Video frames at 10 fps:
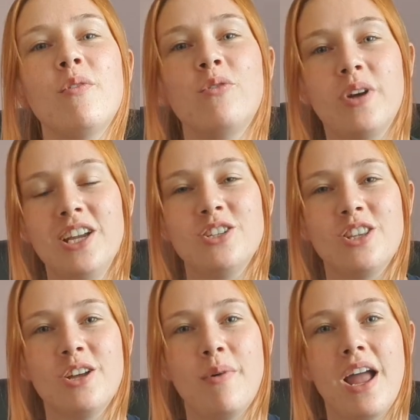For each
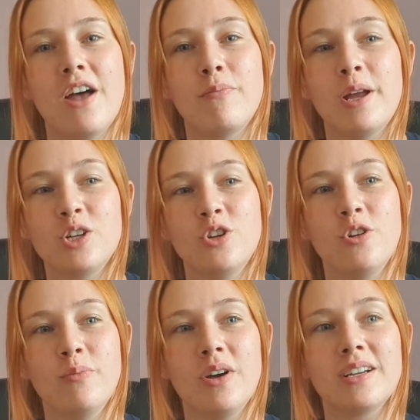of them, I have picked
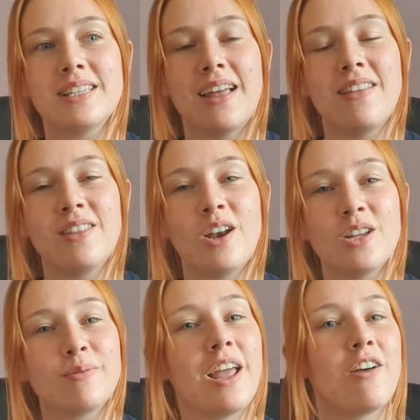two books, and then the
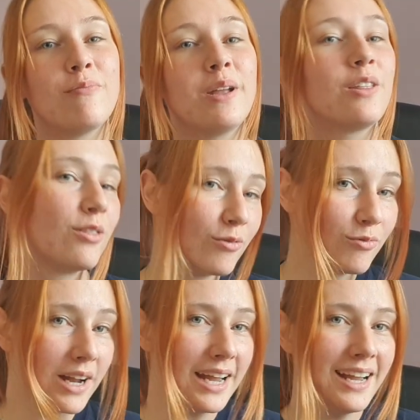last one I have picked
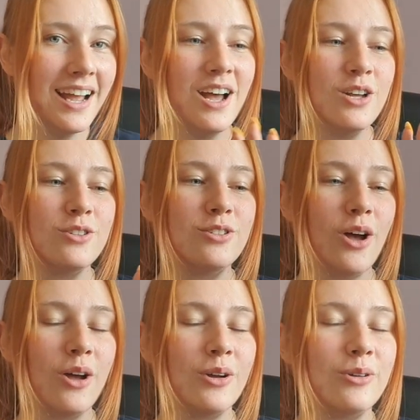three.
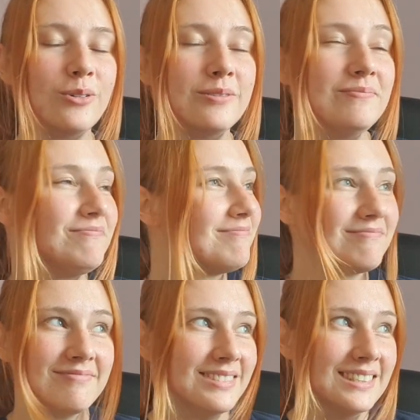So
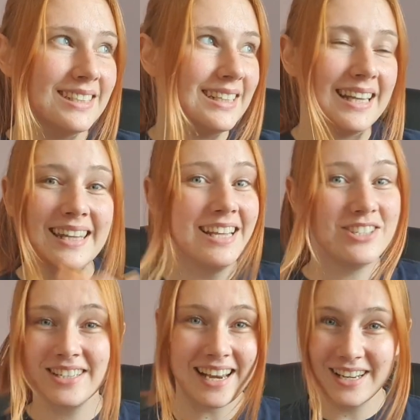
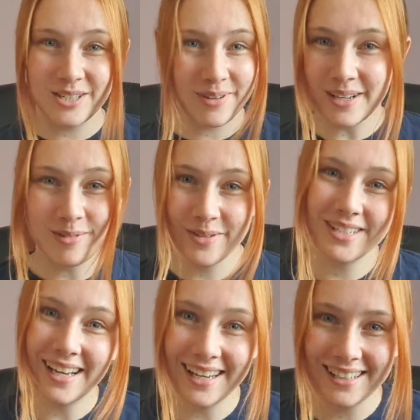let's just get into it. I'm too
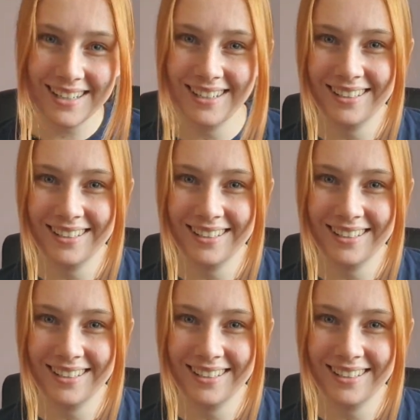excited.